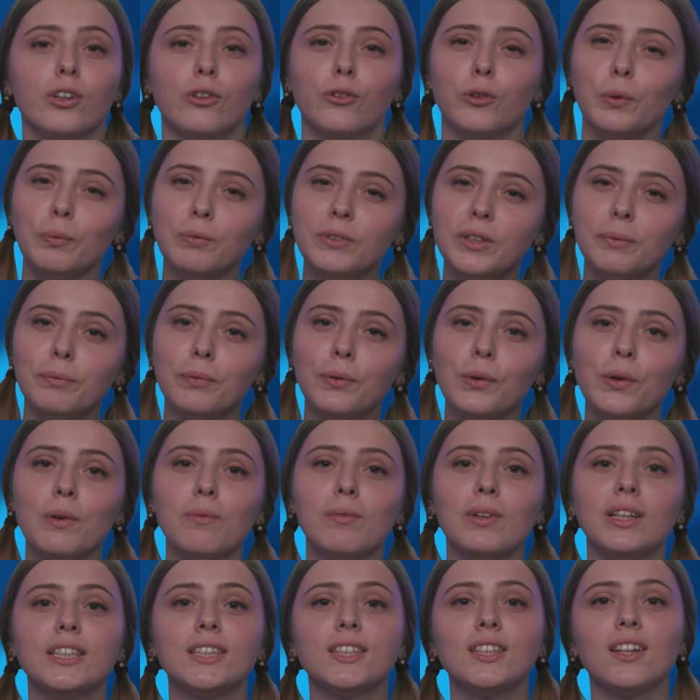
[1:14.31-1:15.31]
group
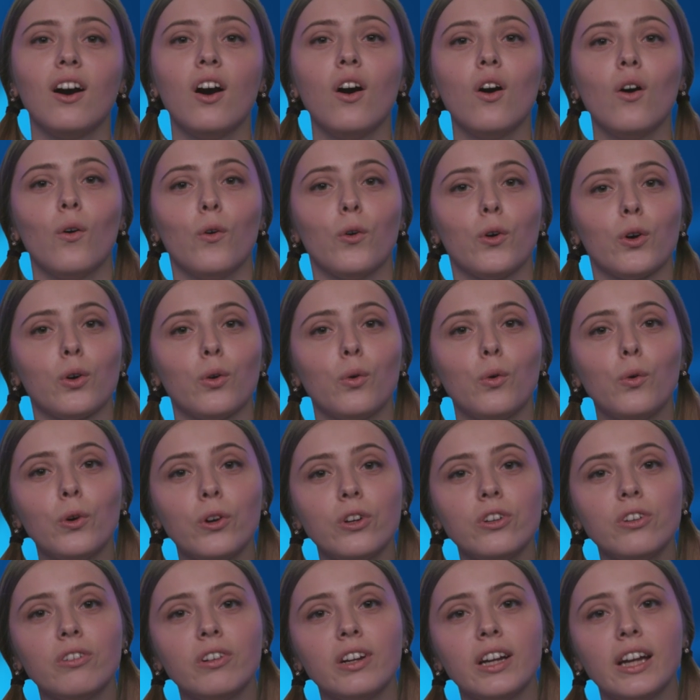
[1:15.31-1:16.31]
deployments or
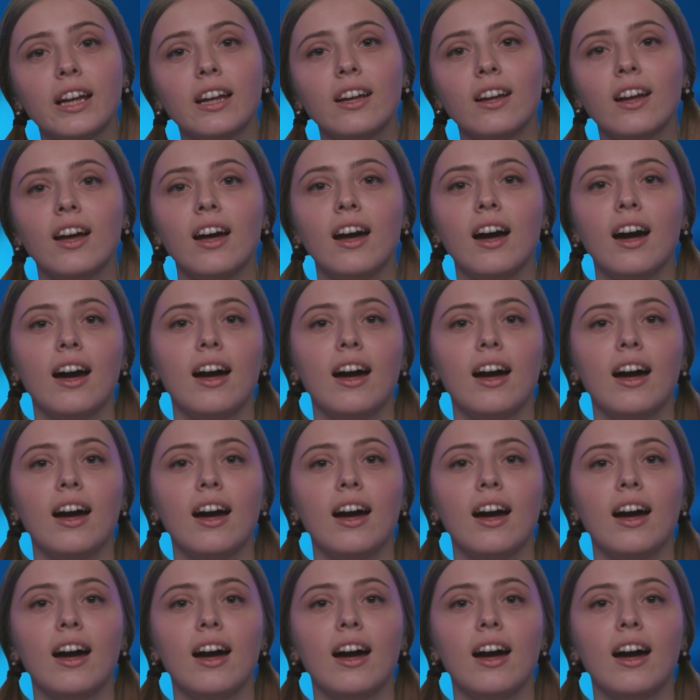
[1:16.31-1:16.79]
ordering,